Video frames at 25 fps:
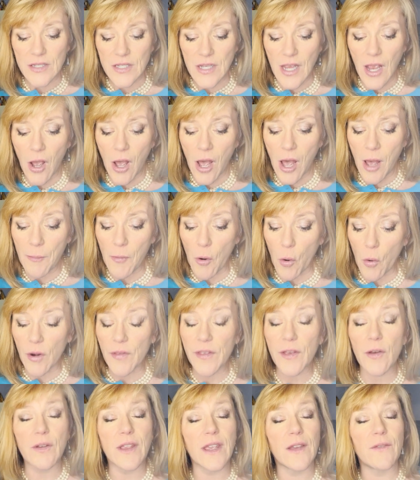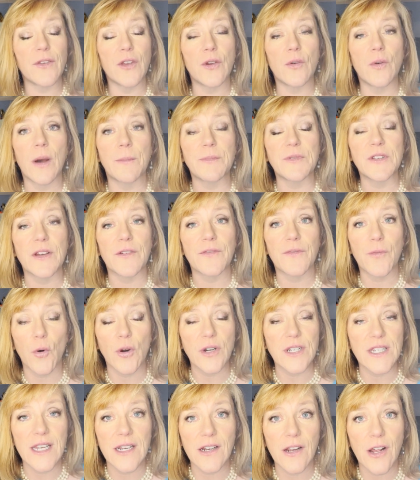Or they'll give you up to
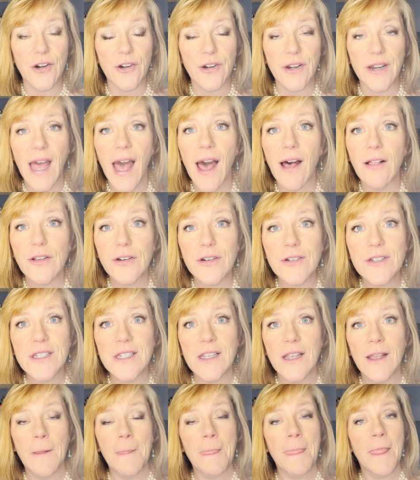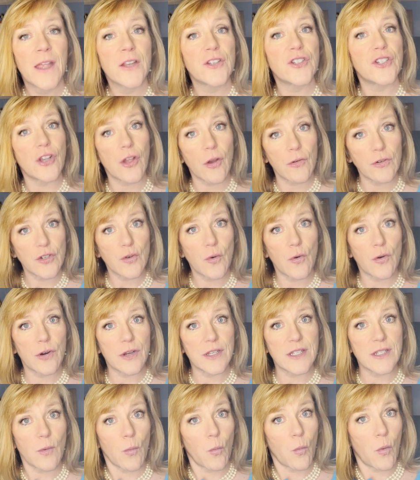$1,400 to go
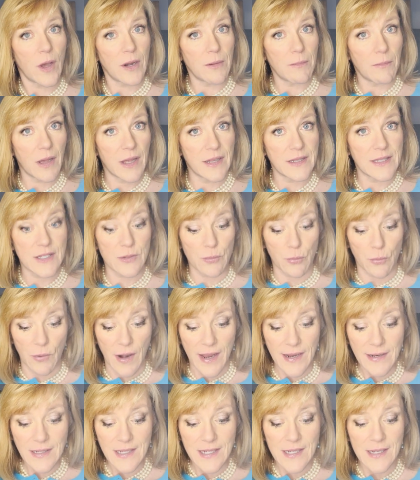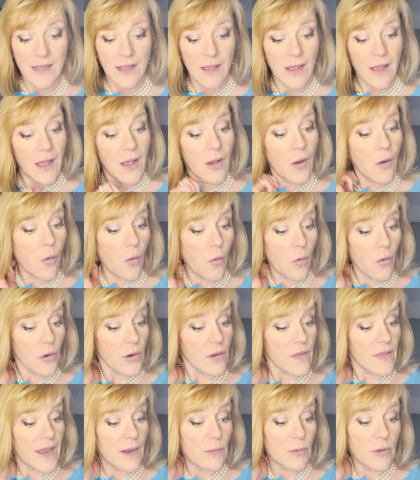towards 1 month's rent,
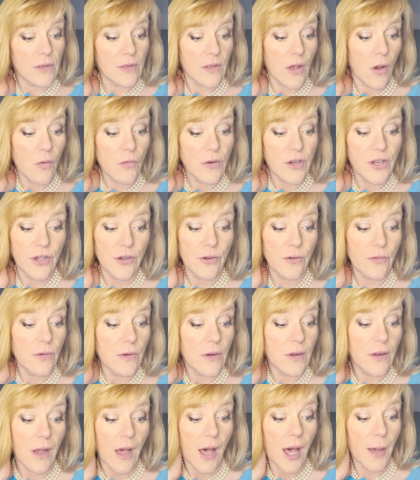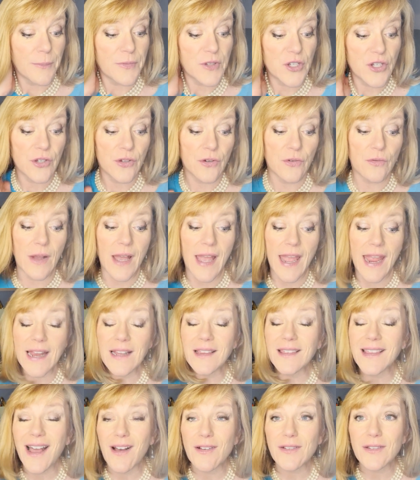or they will loan you up to
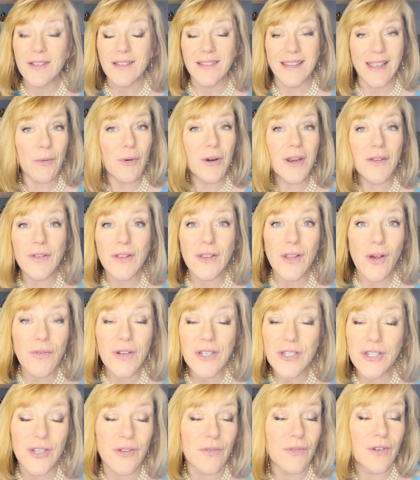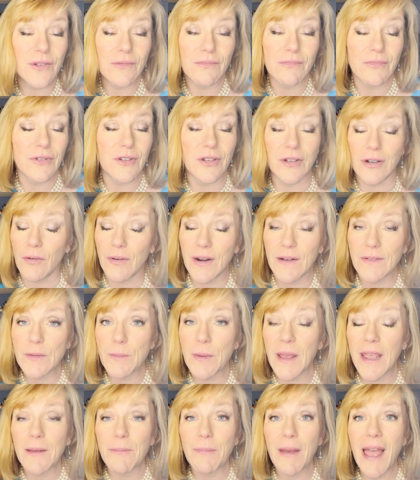$8,000. They won't even loan it to you. You don't have to
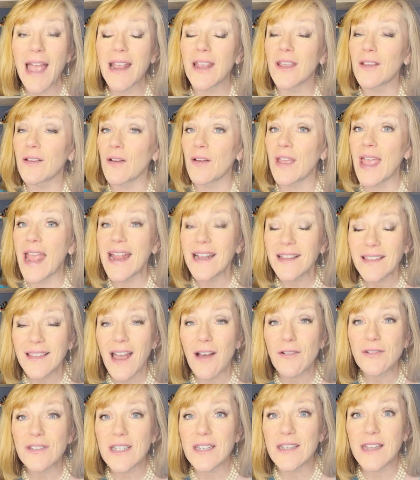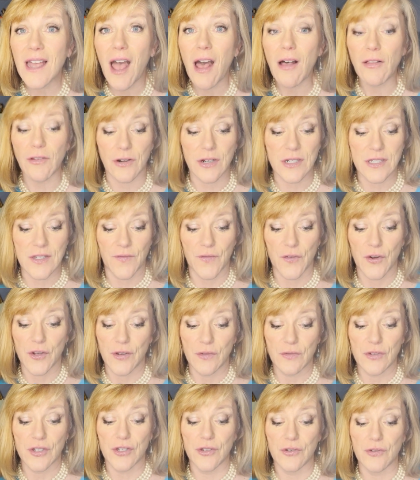pay it back. $8,000 for
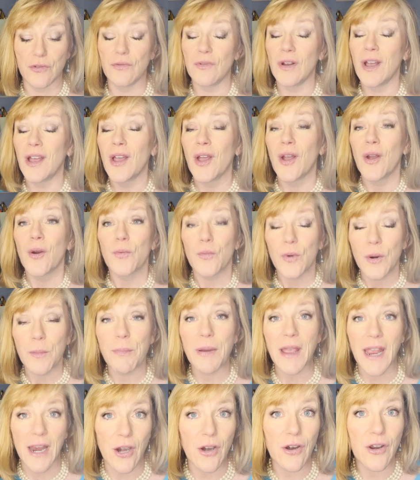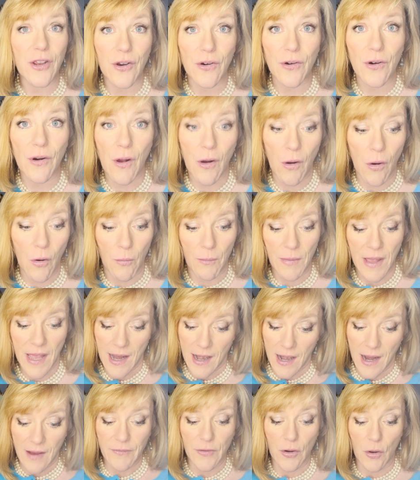you to repair your home.
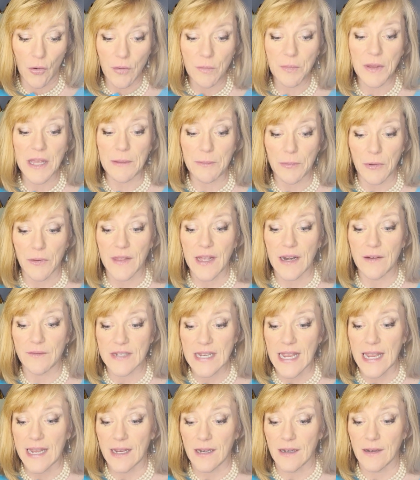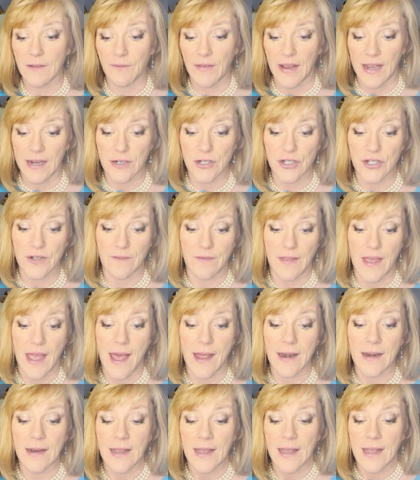And I've known people that have taken advantage of
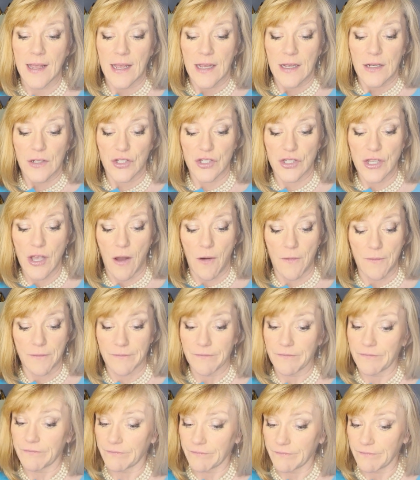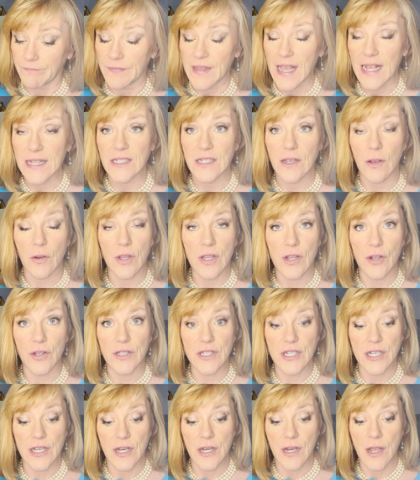that. So that's good
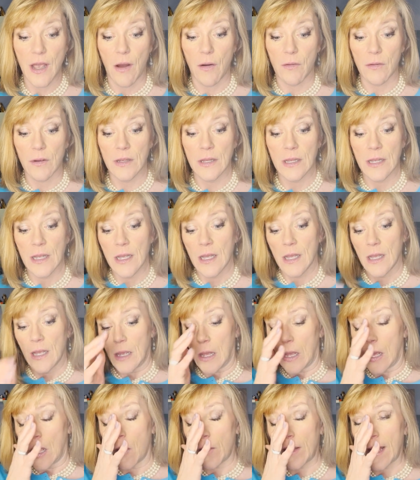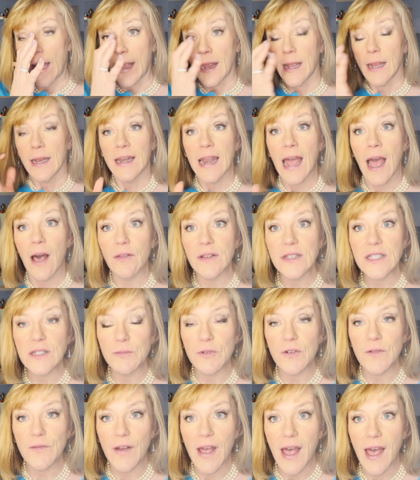to know. Okay, now let's
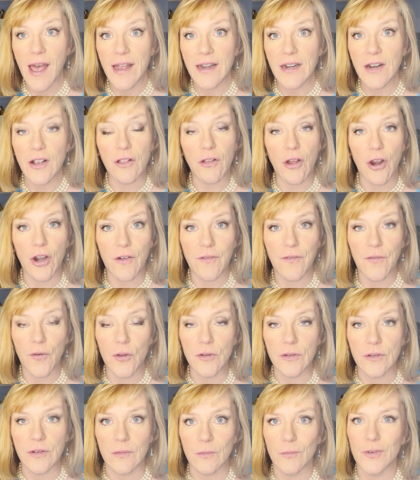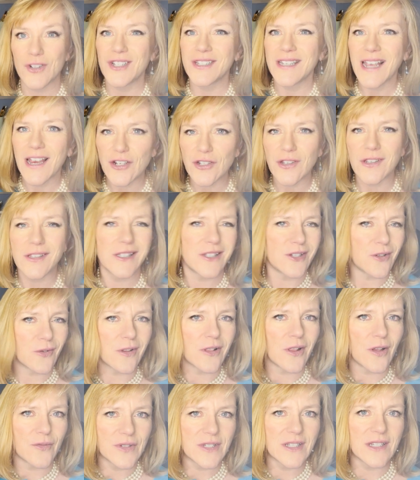move on. Clark Fulton, which is actually still
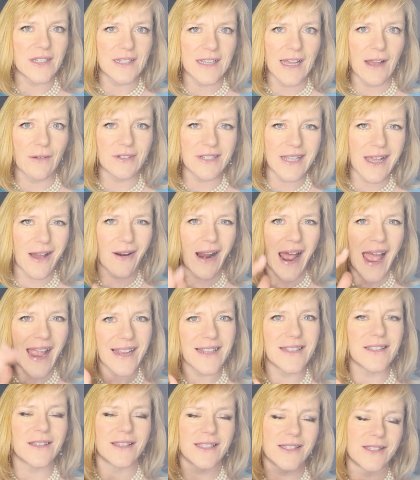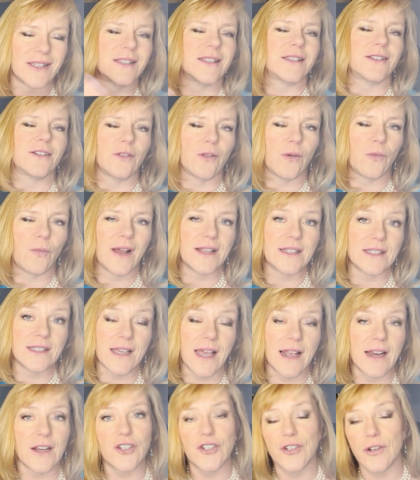close to downtown. This is still a west
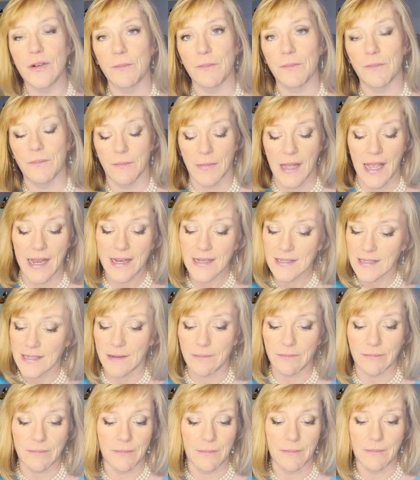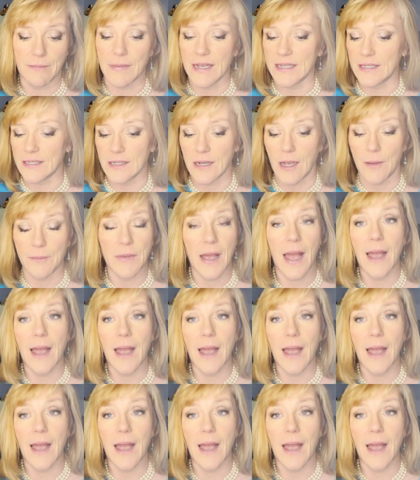side. I guess I messed up.